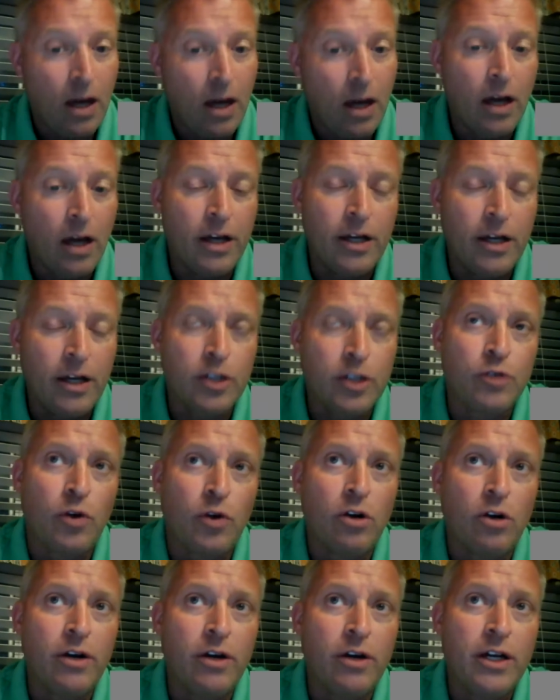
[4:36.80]
As
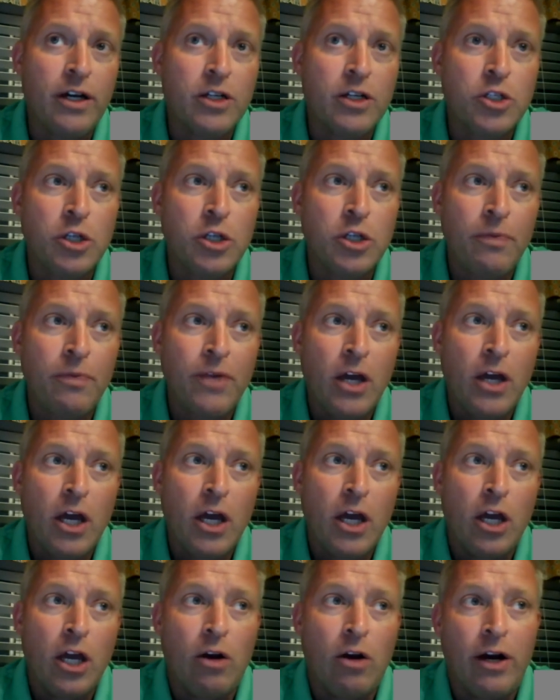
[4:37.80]
far as,
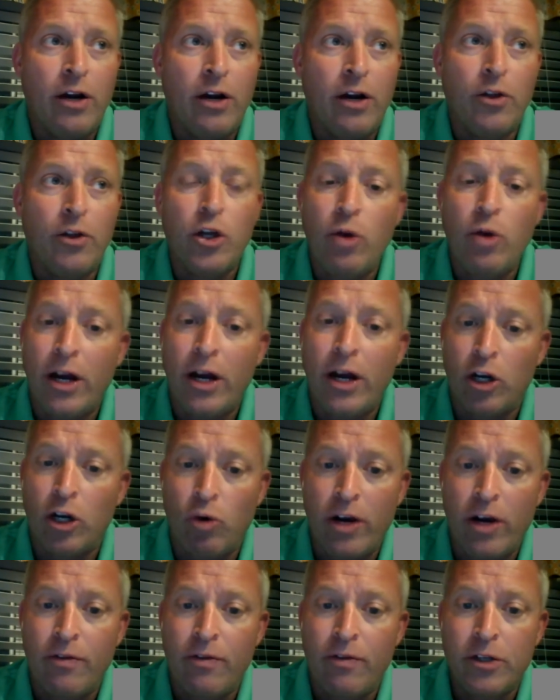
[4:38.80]
you know, I know that you had a
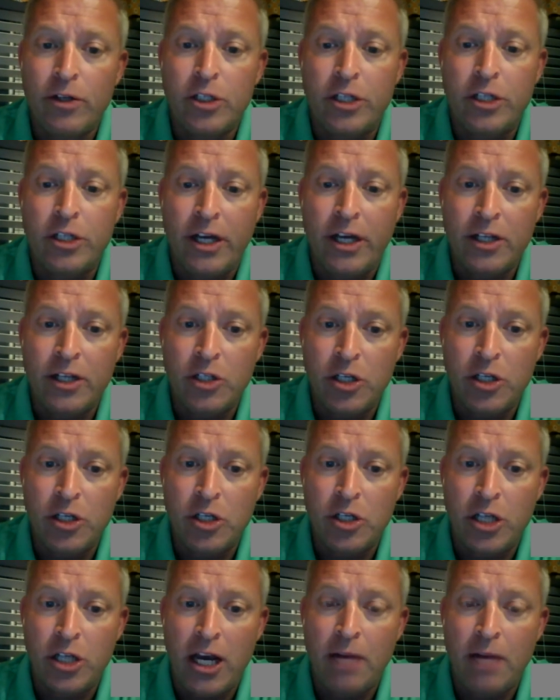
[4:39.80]
great visit to NC
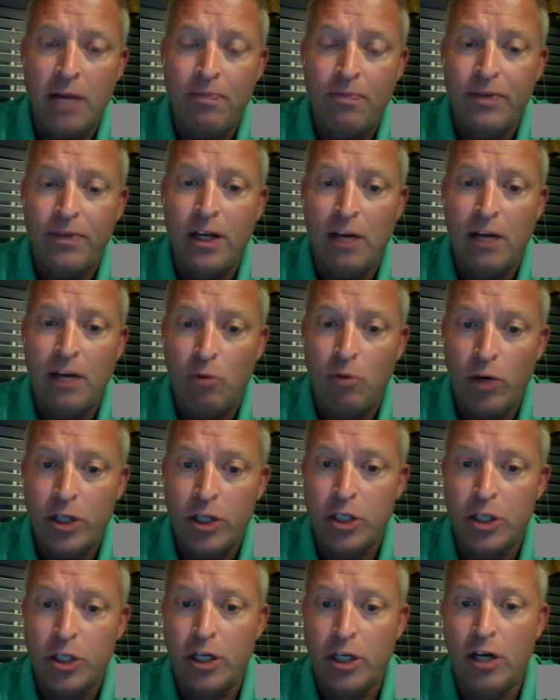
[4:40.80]
State a couple
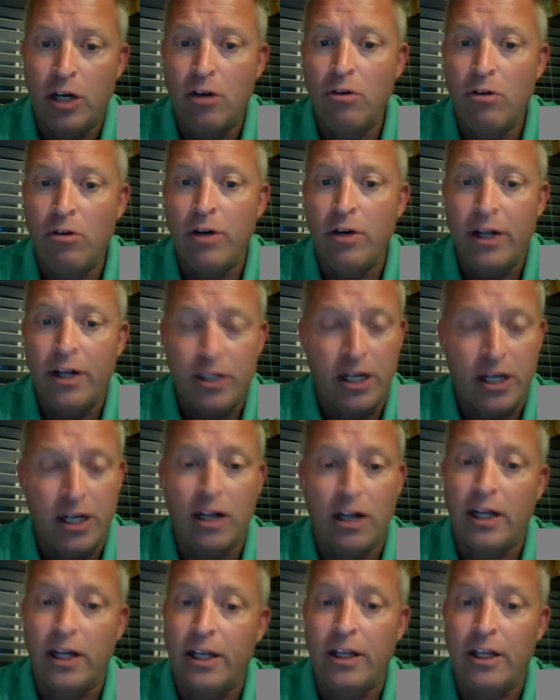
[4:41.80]
weeks ago, and it
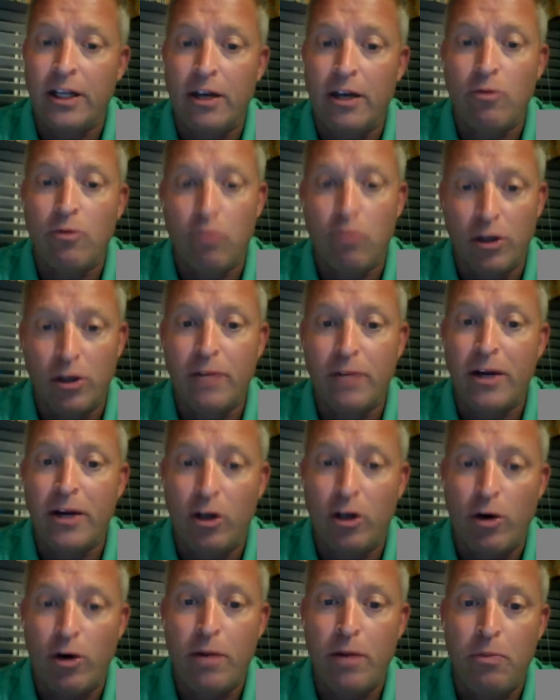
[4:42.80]
sounded like they really made a
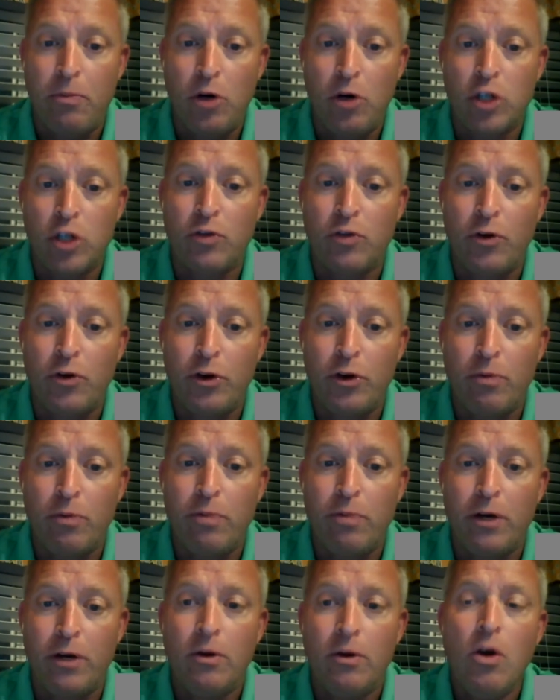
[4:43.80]
great push for you.
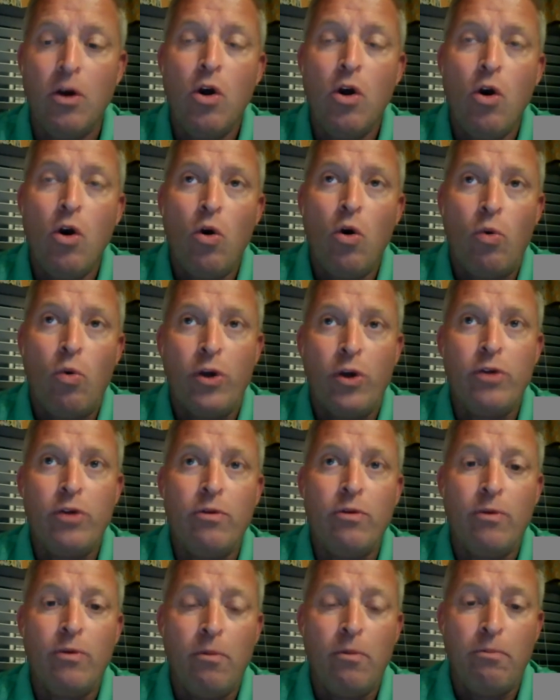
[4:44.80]
But when
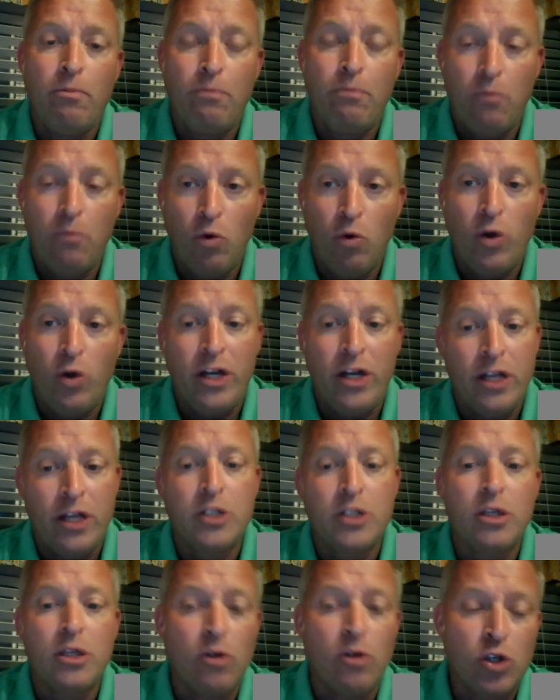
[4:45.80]
you
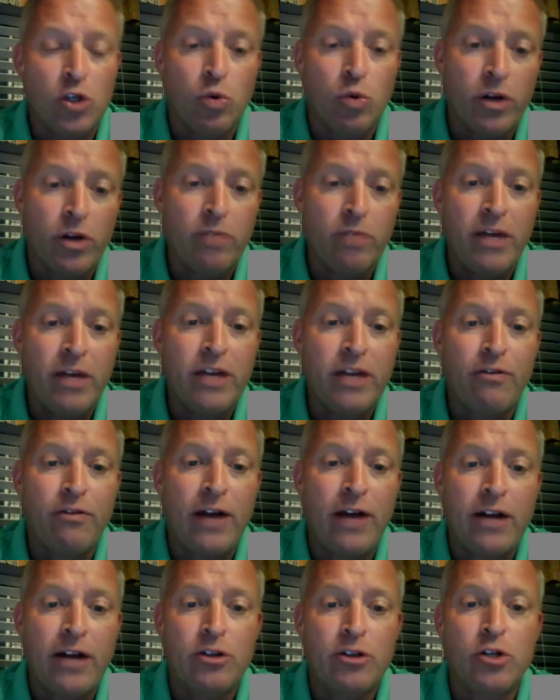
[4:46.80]
is one of the main
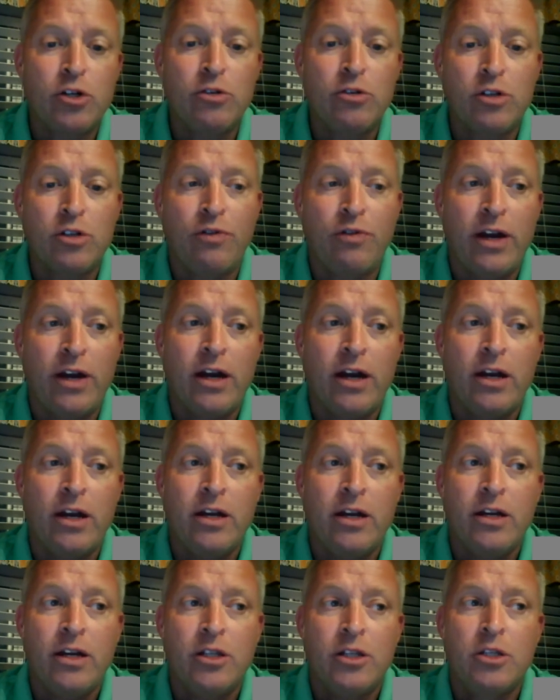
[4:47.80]
factors, though, is the fact
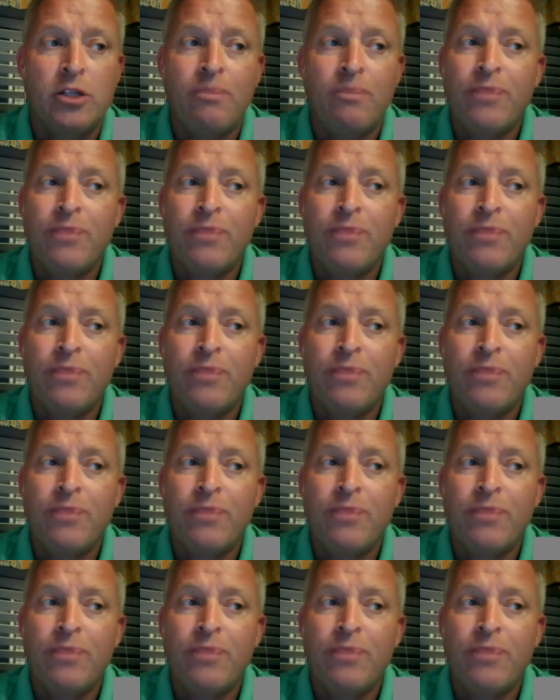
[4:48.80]
is